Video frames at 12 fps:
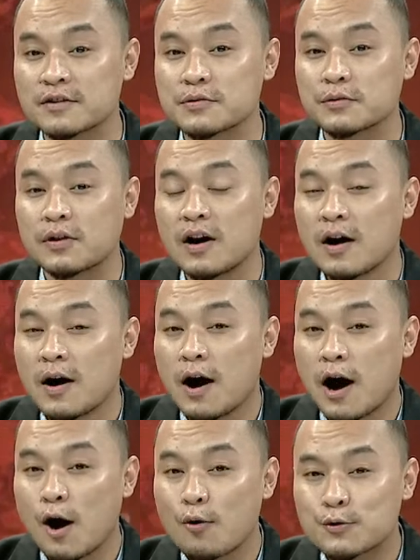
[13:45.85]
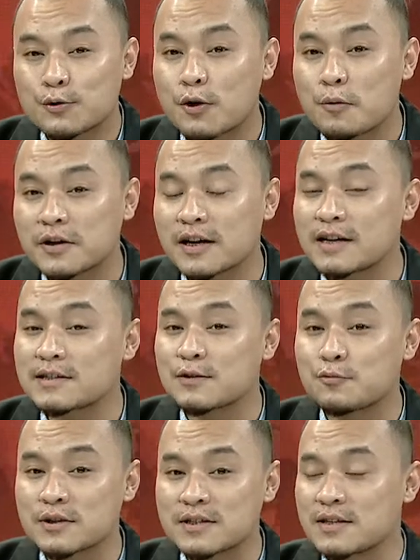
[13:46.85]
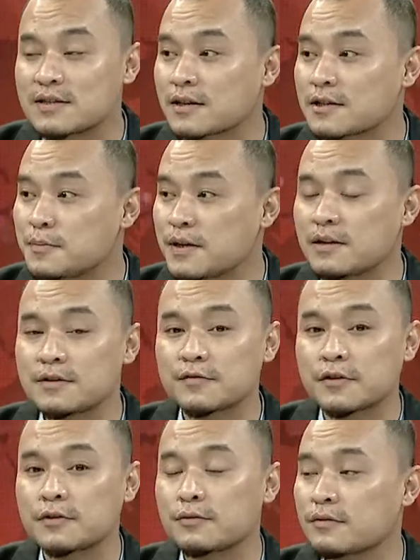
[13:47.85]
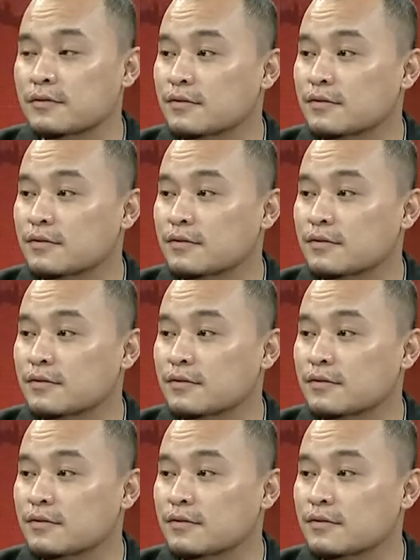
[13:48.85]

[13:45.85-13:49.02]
So how traumatizing was this experience for you?